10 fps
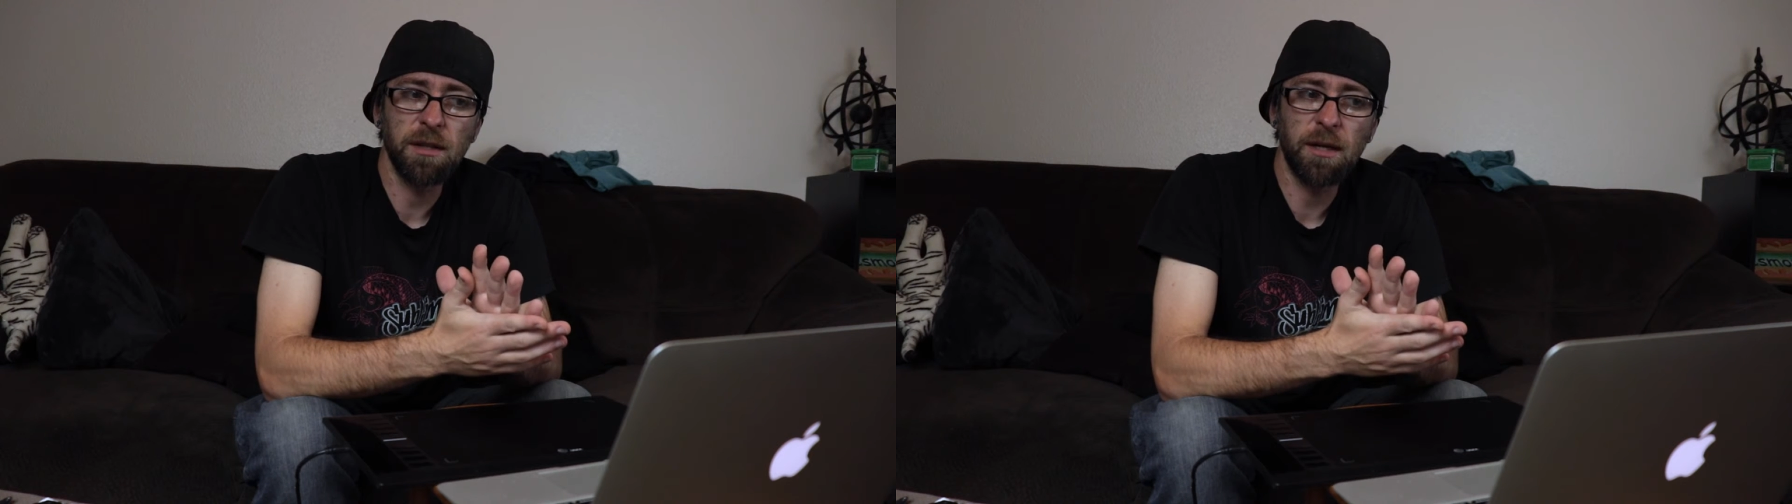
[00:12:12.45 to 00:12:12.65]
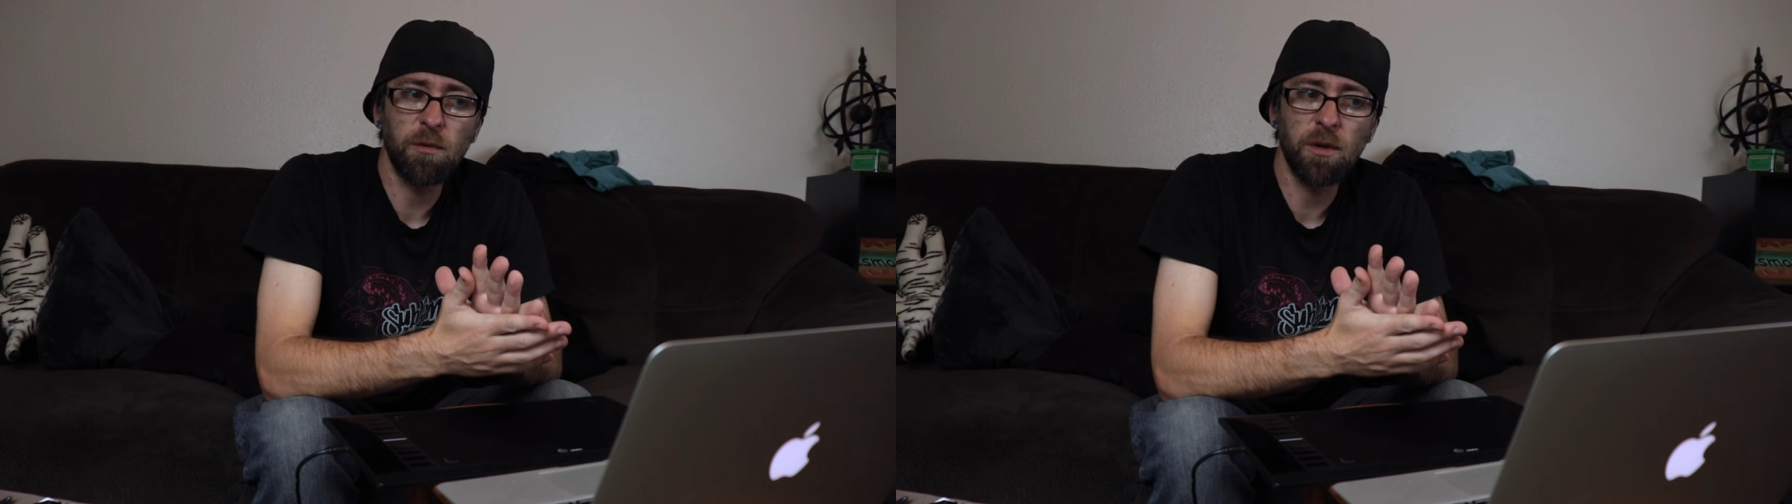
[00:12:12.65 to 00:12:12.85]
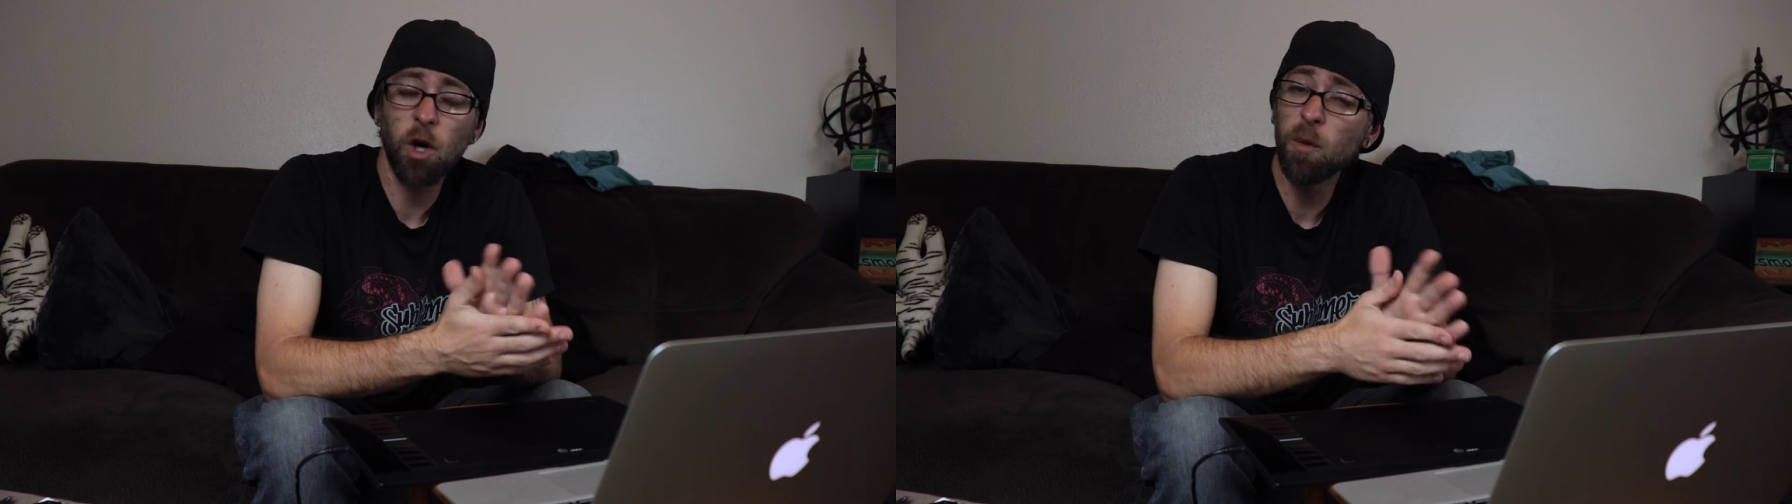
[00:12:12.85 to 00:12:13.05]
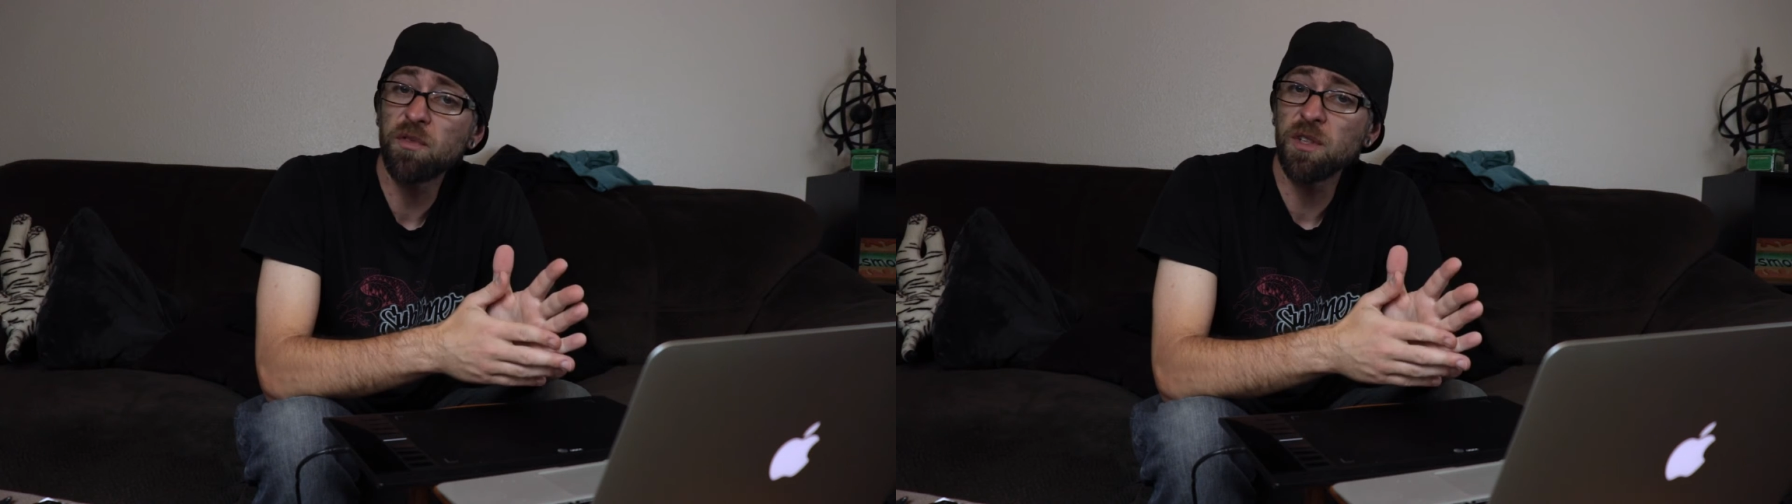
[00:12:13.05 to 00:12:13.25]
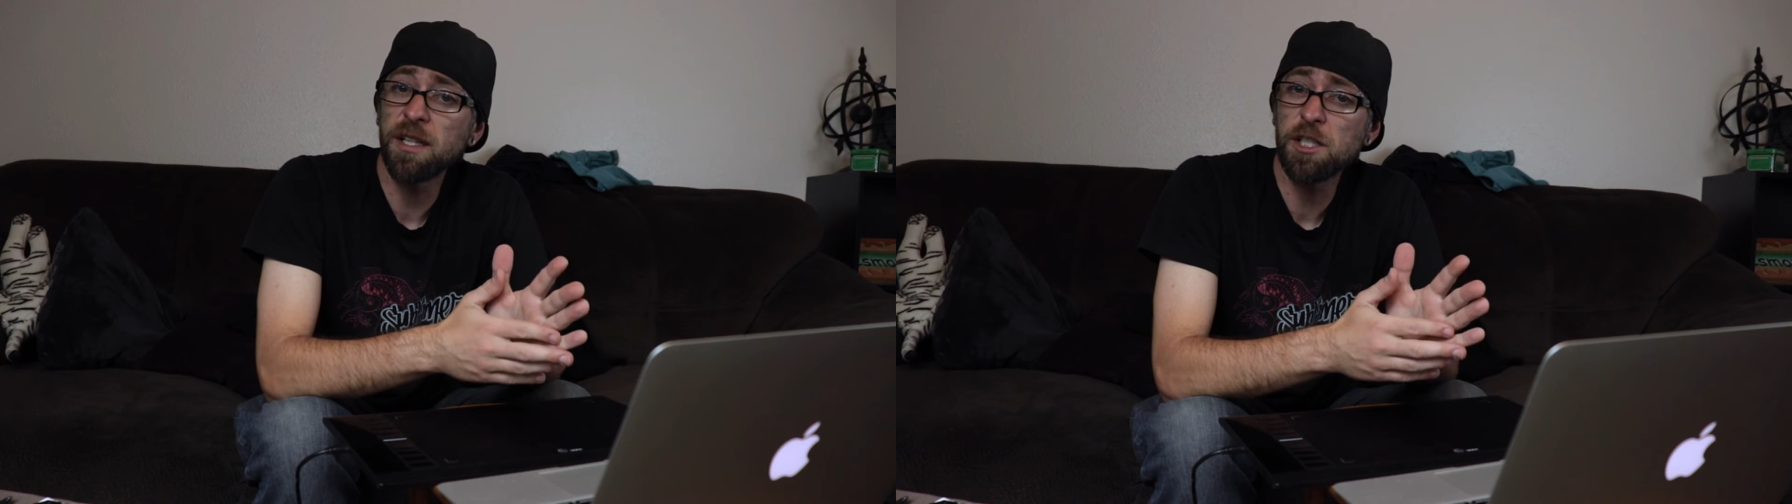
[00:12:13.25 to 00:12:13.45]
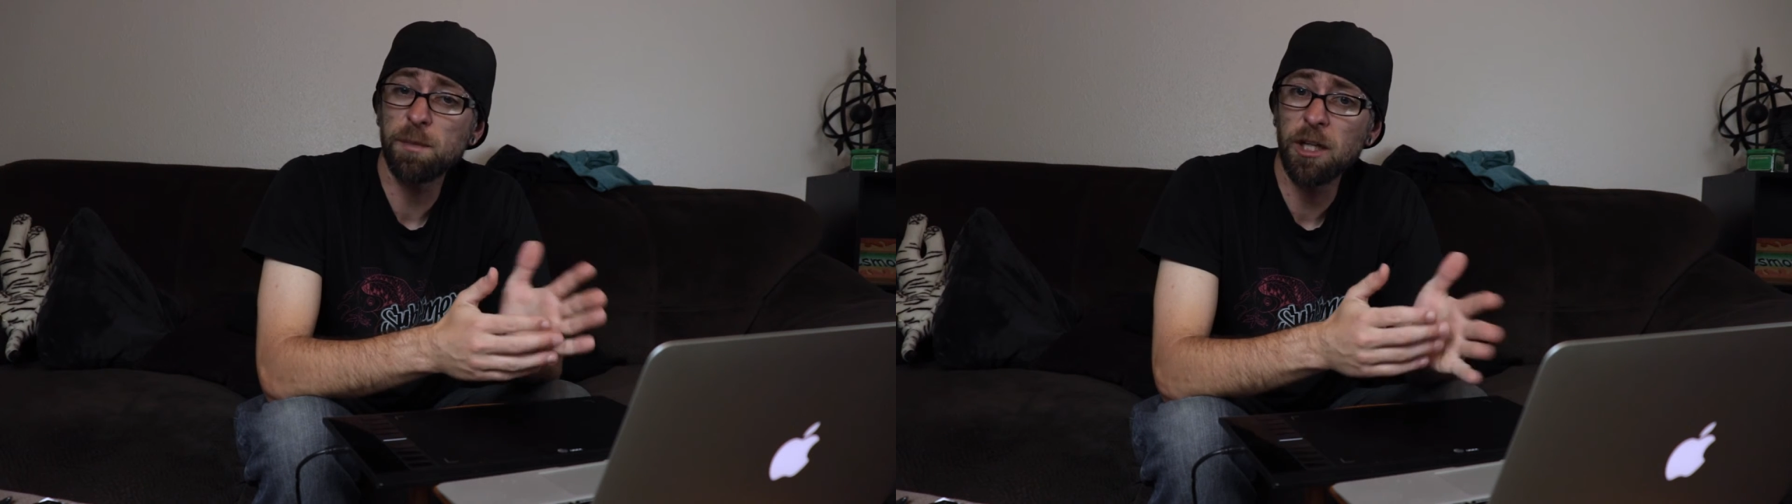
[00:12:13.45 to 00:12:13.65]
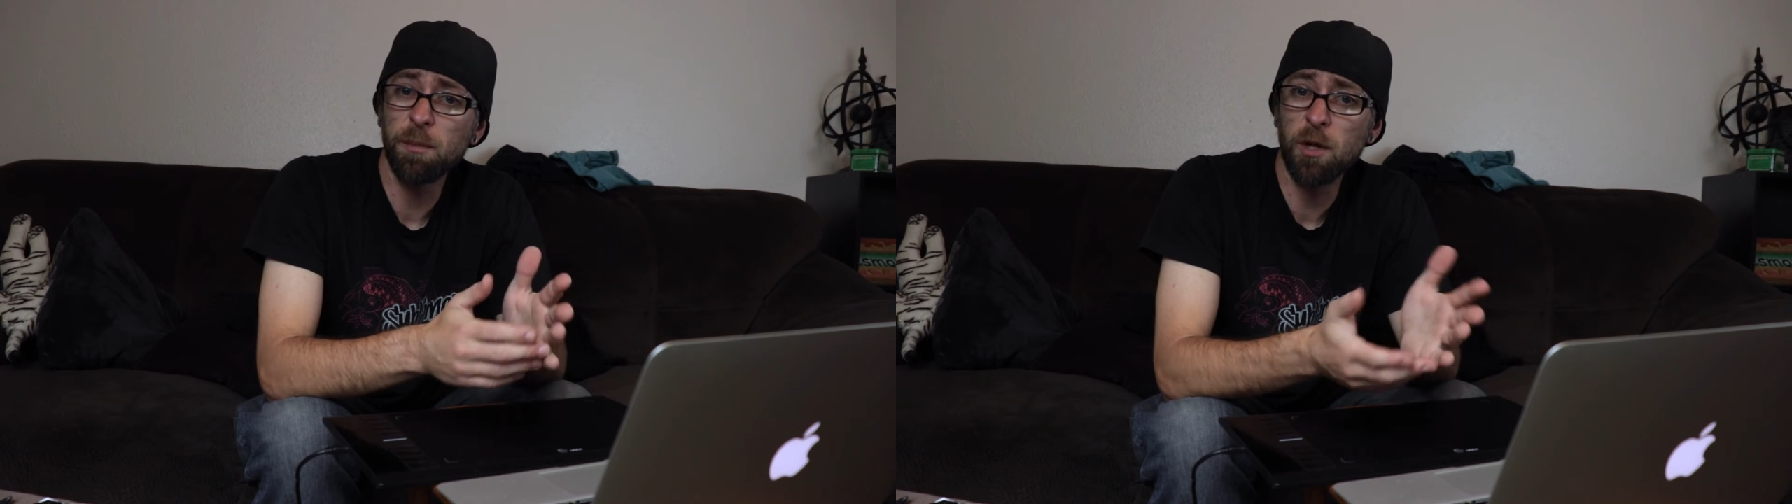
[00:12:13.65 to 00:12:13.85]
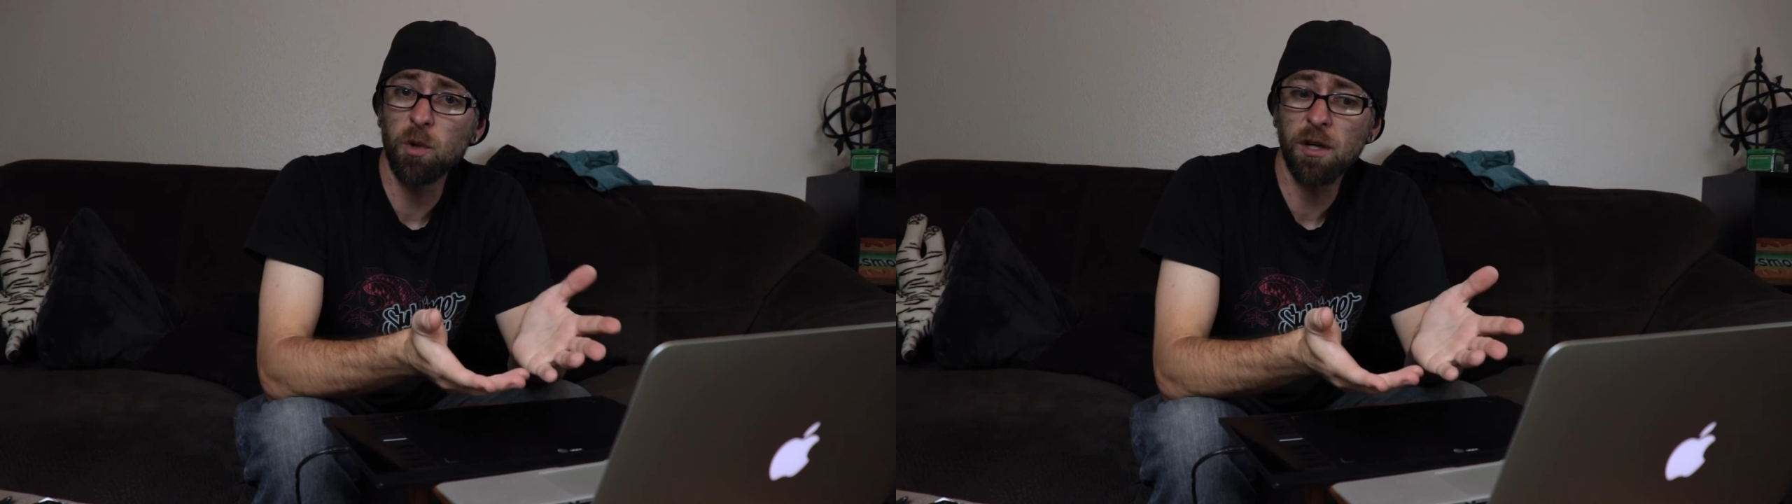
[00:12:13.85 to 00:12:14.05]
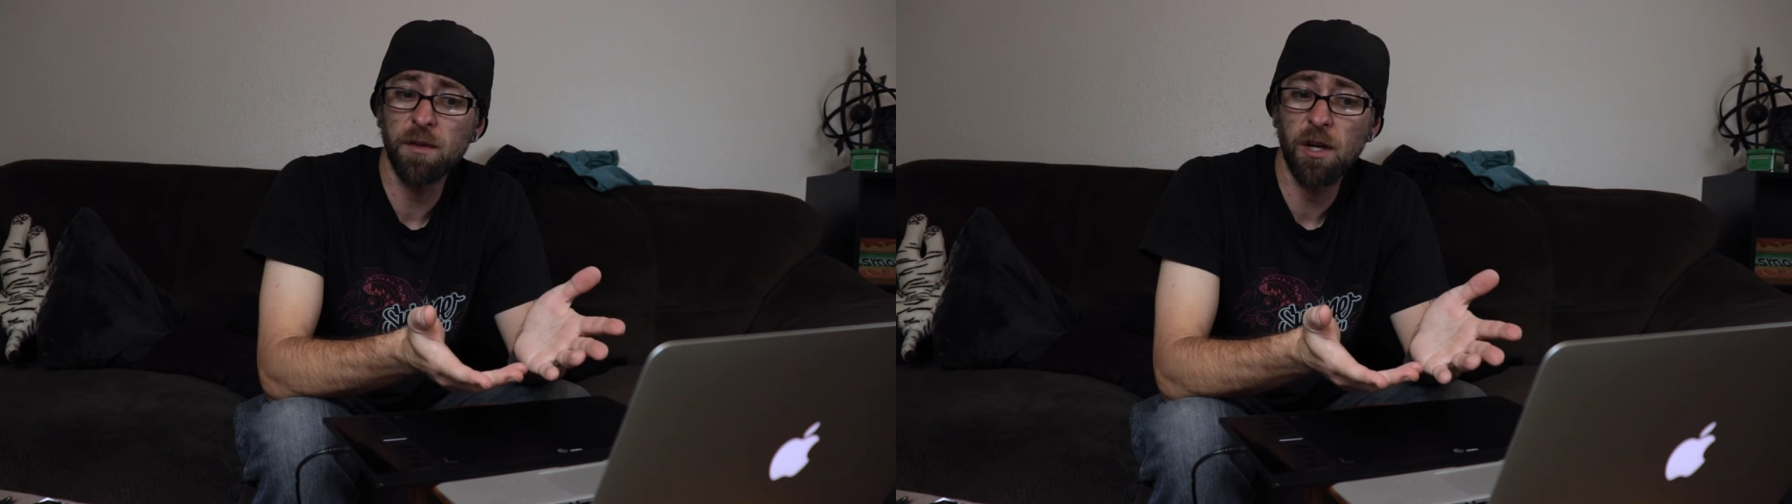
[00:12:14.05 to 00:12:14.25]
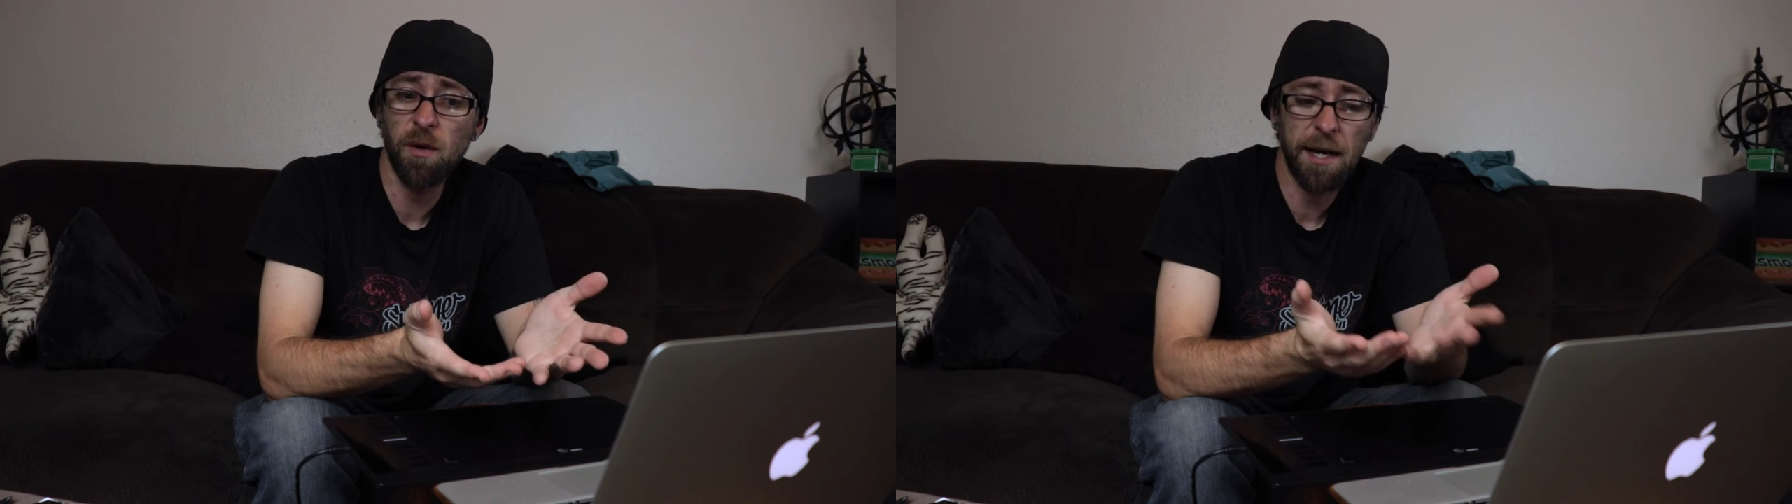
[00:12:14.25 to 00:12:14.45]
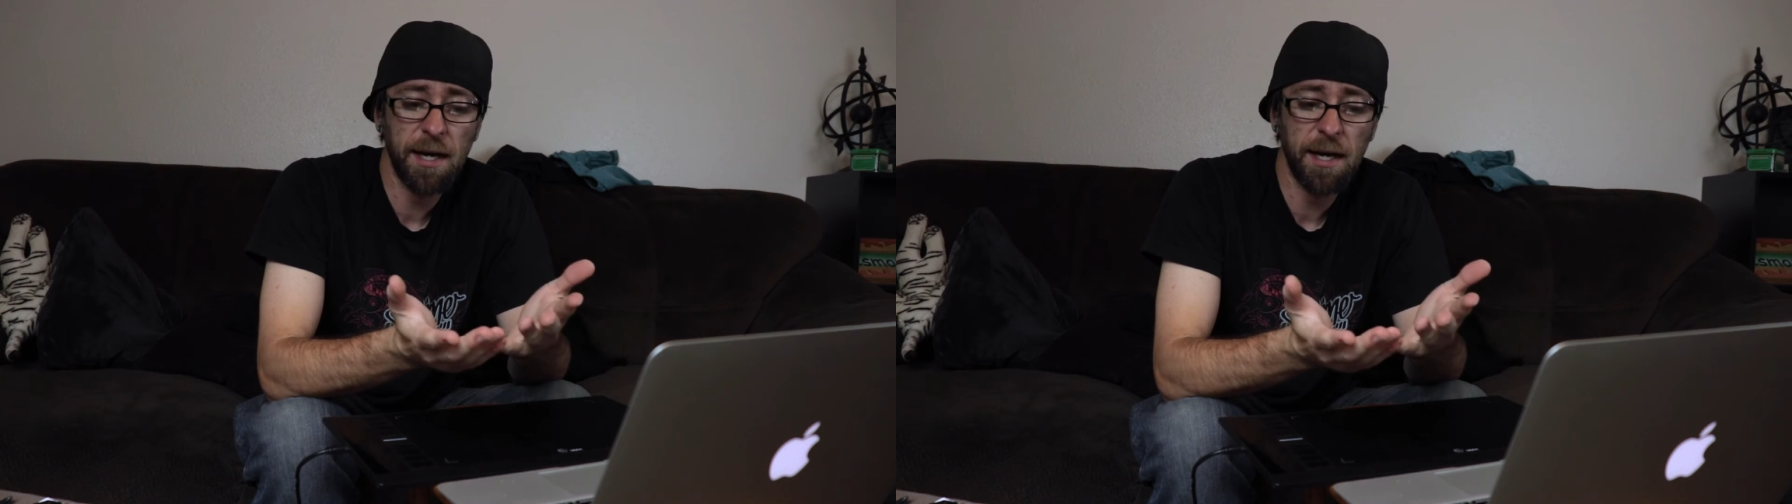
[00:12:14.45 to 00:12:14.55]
that will hopefully speed up your workflow,